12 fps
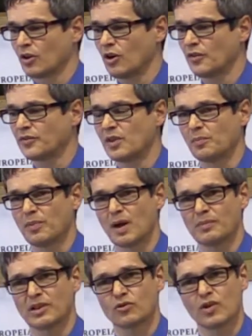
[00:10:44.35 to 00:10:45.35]
of the
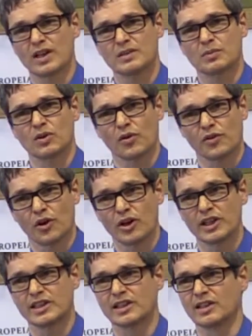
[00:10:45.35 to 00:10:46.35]
public transport
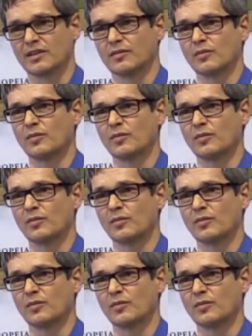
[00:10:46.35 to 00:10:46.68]
authority